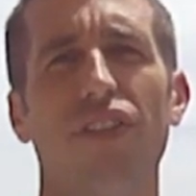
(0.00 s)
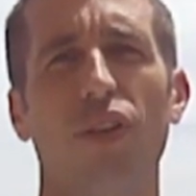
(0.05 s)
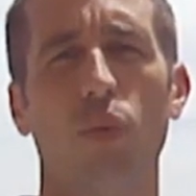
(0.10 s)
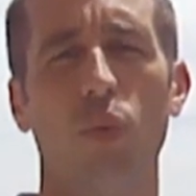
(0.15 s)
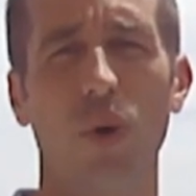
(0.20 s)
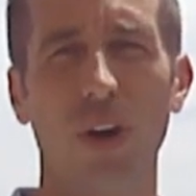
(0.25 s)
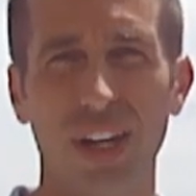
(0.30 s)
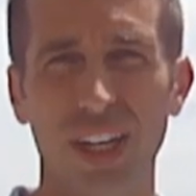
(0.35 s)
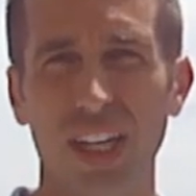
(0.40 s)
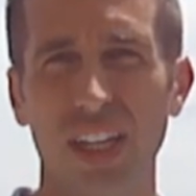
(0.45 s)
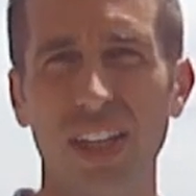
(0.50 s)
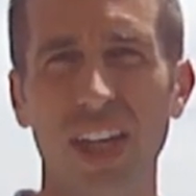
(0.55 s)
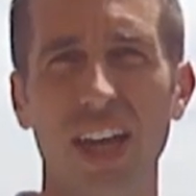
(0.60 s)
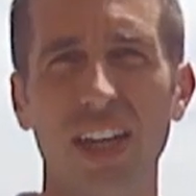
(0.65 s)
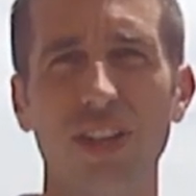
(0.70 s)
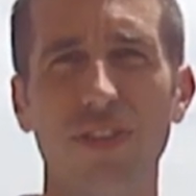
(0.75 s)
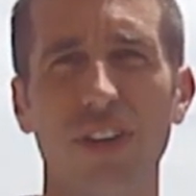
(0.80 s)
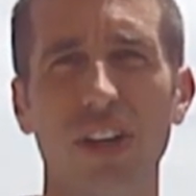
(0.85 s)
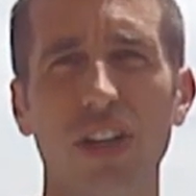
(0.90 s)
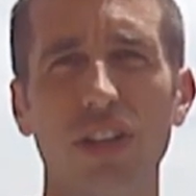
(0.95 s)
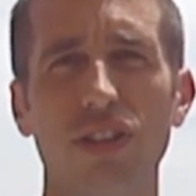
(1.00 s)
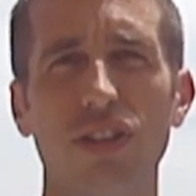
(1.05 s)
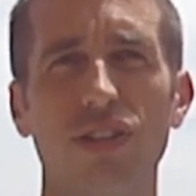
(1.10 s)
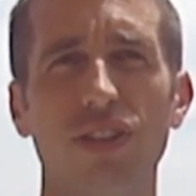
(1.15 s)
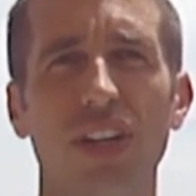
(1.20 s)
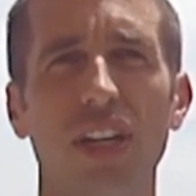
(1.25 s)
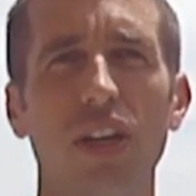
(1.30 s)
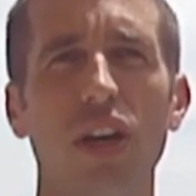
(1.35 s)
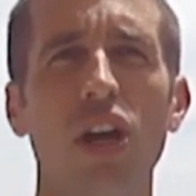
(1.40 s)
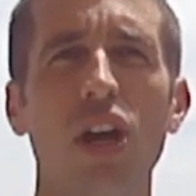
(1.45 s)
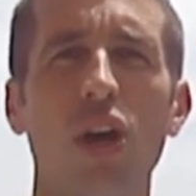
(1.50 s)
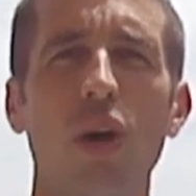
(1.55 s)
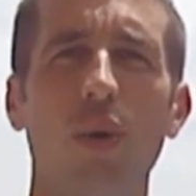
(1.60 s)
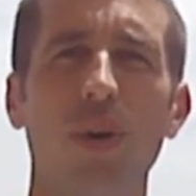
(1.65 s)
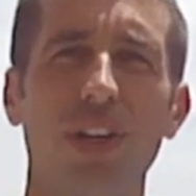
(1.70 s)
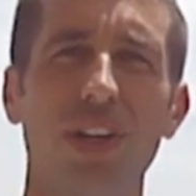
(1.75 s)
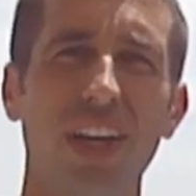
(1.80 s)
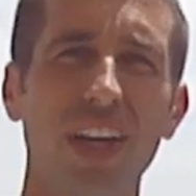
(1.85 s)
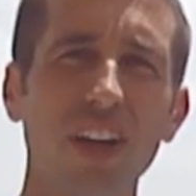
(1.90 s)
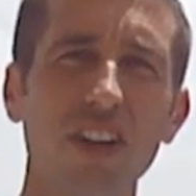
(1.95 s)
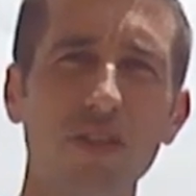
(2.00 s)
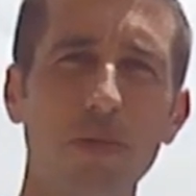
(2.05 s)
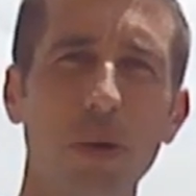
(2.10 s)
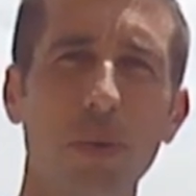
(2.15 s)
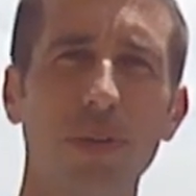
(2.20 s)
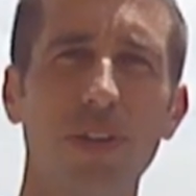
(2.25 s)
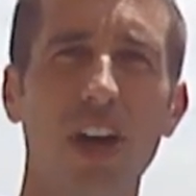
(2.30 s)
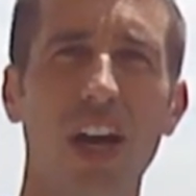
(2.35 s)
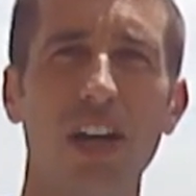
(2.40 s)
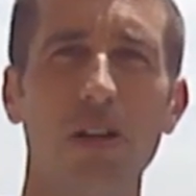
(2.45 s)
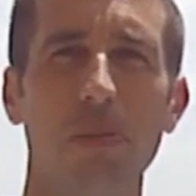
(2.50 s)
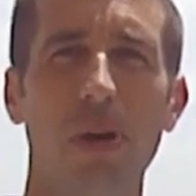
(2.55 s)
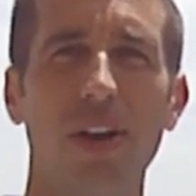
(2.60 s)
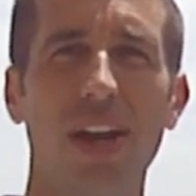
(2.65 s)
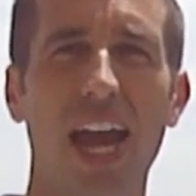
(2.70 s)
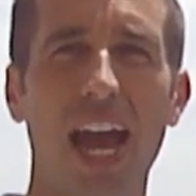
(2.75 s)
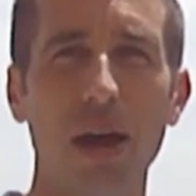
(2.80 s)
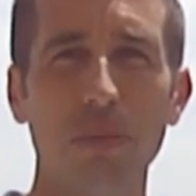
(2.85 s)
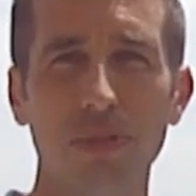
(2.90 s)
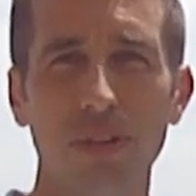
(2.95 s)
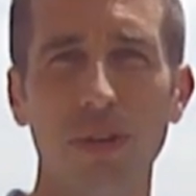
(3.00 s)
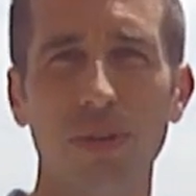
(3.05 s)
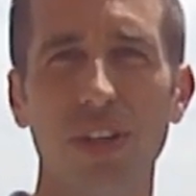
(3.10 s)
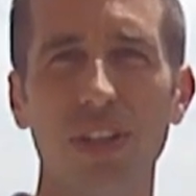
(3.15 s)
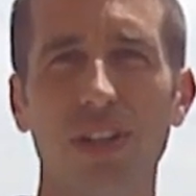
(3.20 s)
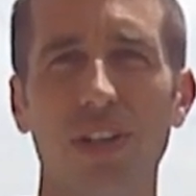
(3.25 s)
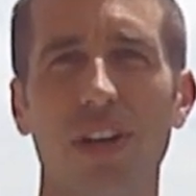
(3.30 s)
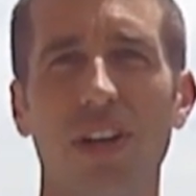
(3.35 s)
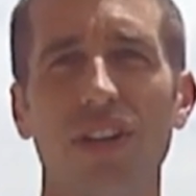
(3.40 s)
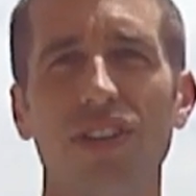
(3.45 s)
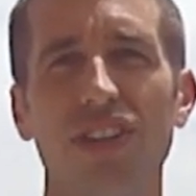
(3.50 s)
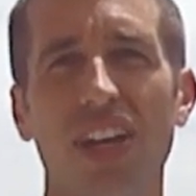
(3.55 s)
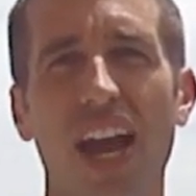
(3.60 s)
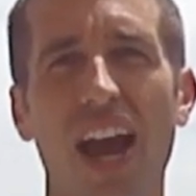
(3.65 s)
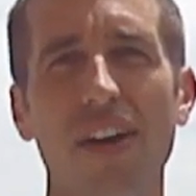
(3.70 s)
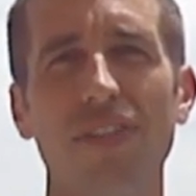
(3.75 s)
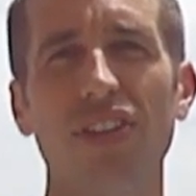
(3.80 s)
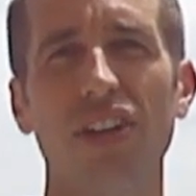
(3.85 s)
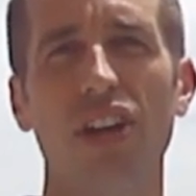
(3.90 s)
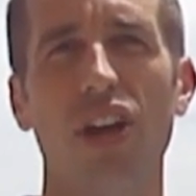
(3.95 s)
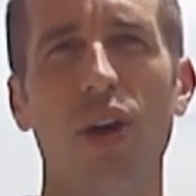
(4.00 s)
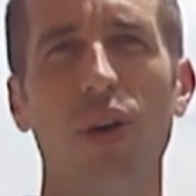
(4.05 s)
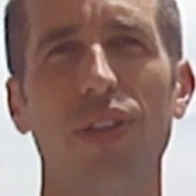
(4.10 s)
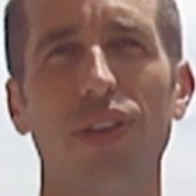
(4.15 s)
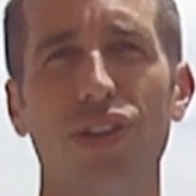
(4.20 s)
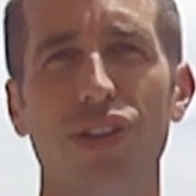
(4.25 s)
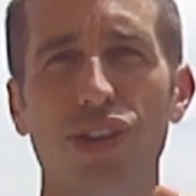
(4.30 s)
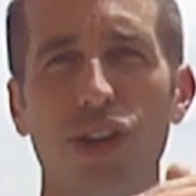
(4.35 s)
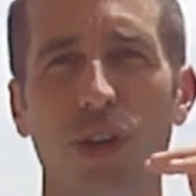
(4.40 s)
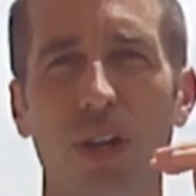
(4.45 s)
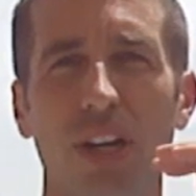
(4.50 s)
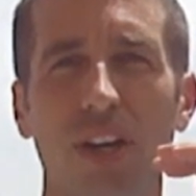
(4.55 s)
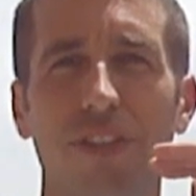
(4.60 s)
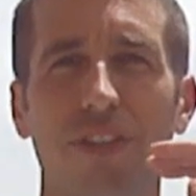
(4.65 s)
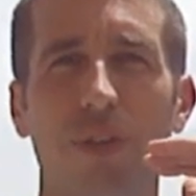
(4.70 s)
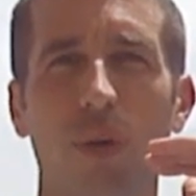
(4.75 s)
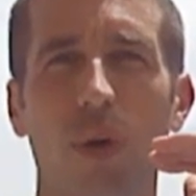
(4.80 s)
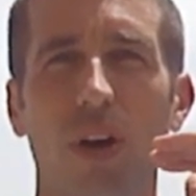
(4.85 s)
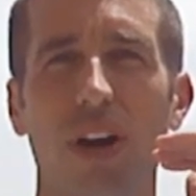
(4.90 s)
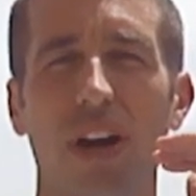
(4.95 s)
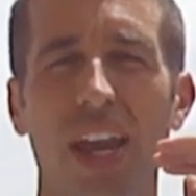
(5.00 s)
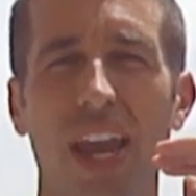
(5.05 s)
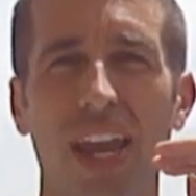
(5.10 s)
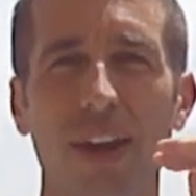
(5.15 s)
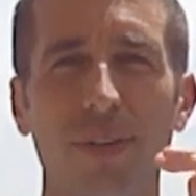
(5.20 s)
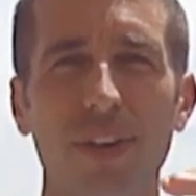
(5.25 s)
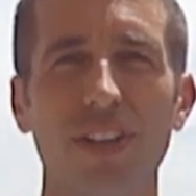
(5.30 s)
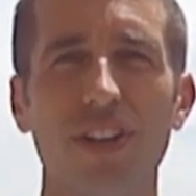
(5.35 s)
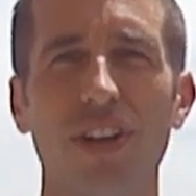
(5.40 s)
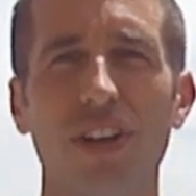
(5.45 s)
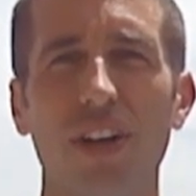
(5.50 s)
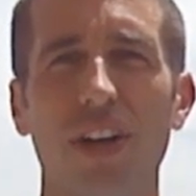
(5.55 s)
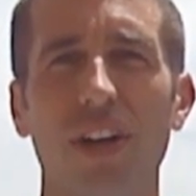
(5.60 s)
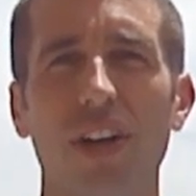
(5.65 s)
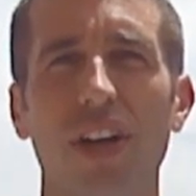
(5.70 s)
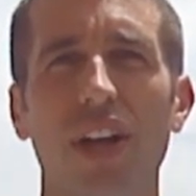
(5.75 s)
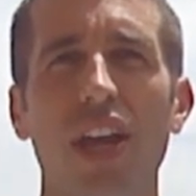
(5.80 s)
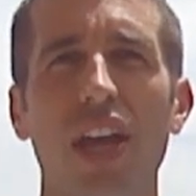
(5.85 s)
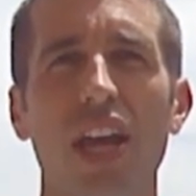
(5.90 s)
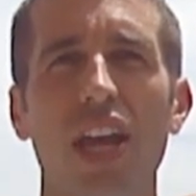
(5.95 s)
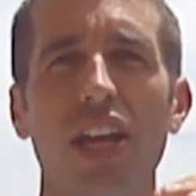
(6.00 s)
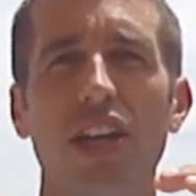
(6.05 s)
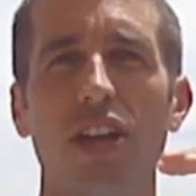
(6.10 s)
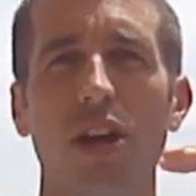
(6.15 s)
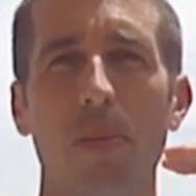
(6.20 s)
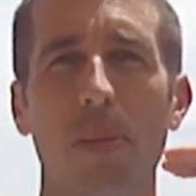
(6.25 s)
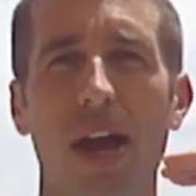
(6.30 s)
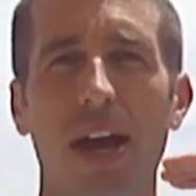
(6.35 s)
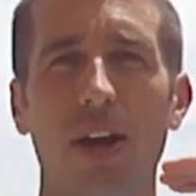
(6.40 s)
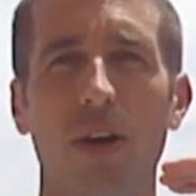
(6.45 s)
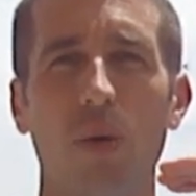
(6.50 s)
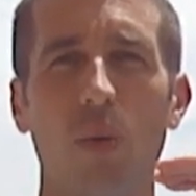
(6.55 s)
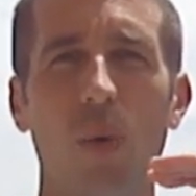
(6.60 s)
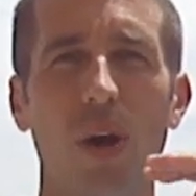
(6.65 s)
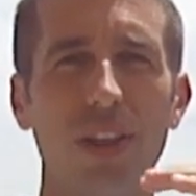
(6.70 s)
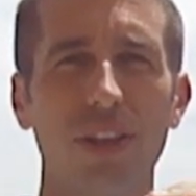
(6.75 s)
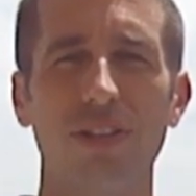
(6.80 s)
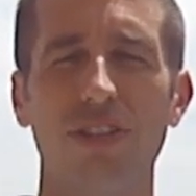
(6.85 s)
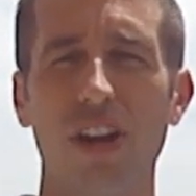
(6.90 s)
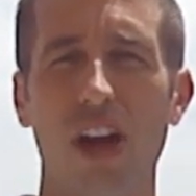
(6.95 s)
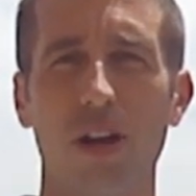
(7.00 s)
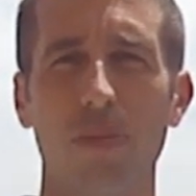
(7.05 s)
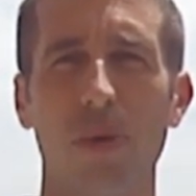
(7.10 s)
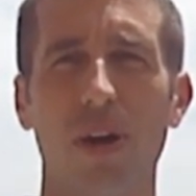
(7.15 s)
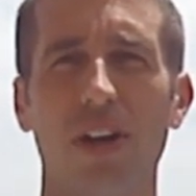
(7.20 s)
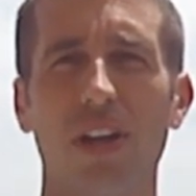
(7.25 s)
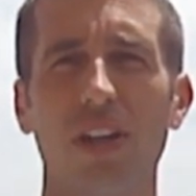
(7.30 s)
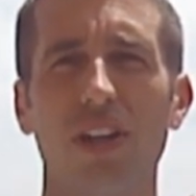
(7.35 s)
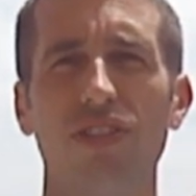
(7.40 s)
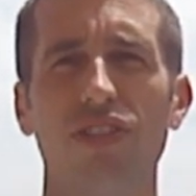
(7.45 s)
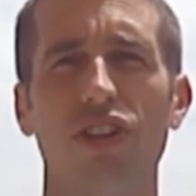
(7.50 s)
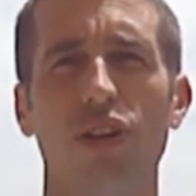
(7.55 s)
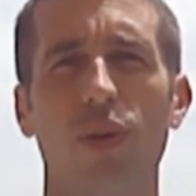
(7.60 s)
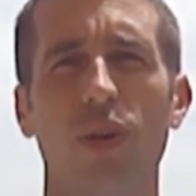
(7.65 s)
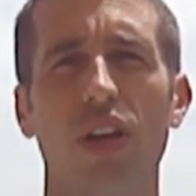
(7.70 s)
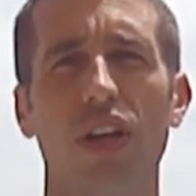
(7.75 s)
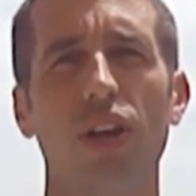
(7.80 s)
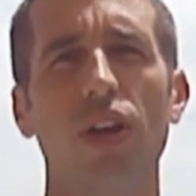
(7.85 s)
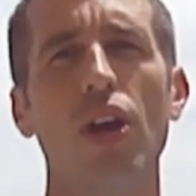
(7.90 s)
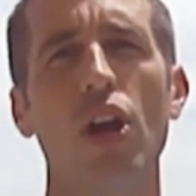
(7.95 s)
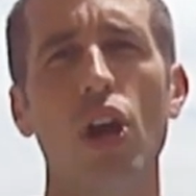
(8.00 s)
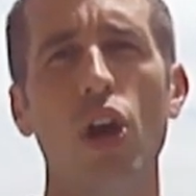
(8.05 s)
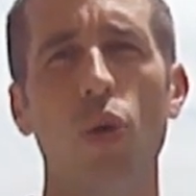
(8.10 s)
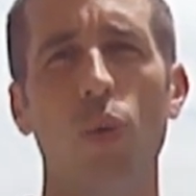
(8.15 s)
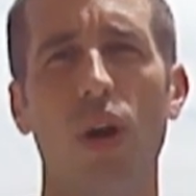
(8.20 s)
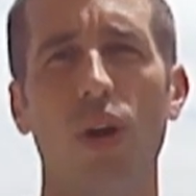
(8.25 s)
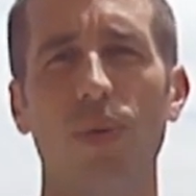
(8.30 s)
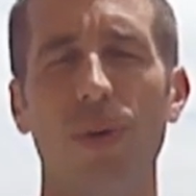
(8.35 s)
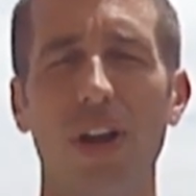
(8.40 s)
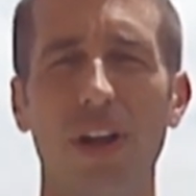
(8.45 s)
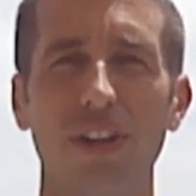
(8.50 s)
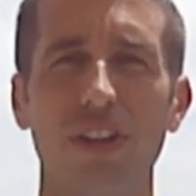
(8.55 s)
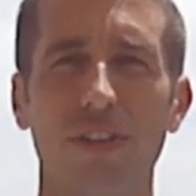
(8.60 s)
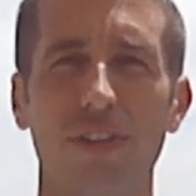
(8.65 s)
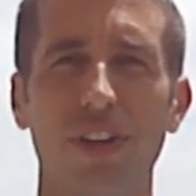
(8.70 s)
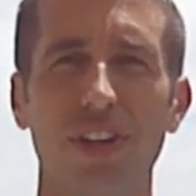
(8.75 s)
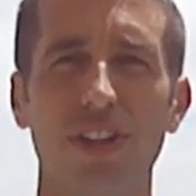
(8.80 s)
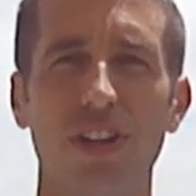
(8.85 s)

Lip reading: for working in the hedge fund industry, when you hear people talking about absolute returns, you have to know they're shooting for a return no matter what the stock market is doing, where relative